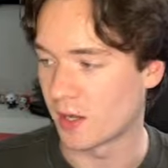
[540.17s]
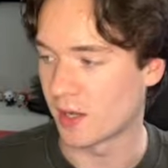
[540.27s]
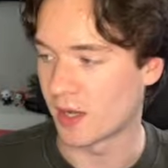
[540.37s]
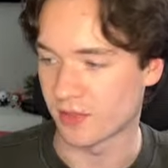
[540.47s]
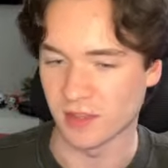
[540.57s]

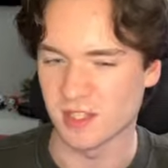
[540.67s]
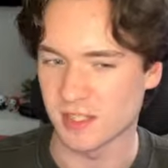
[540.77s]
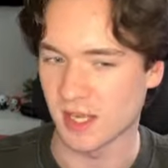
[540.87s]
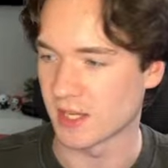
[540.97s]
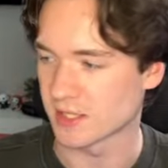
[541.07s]
I think the
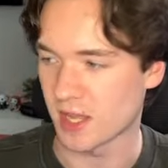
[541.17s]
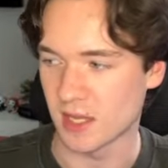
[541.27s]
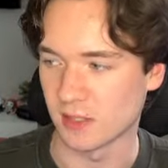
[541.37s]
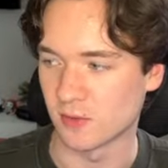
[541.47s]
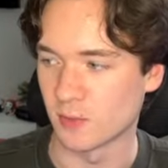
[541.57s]
stats
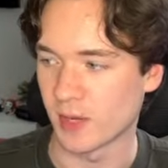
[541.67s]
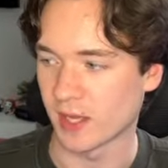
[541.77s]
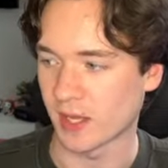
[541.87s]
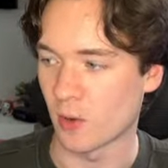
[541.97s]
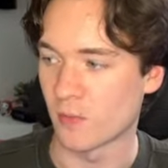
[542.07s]
kind of do
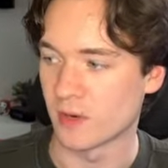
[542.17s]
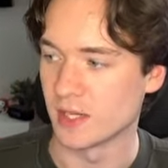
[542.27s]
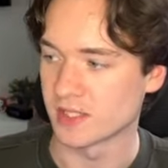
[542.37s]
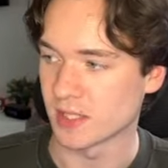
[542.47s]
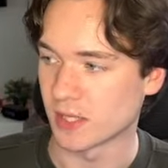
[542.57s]
back
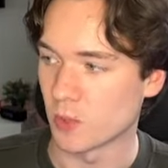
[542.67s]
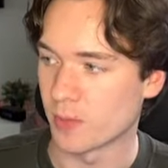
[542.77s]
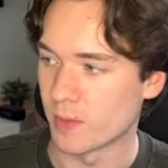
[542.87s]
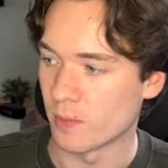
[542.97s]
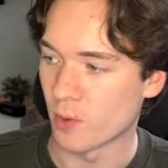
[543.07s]
Alvarez a little
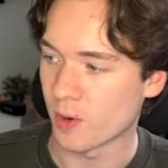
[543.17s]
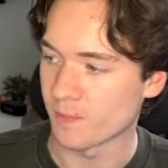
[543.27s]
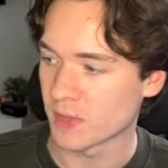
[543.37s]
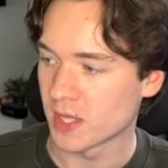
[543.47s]
bit more.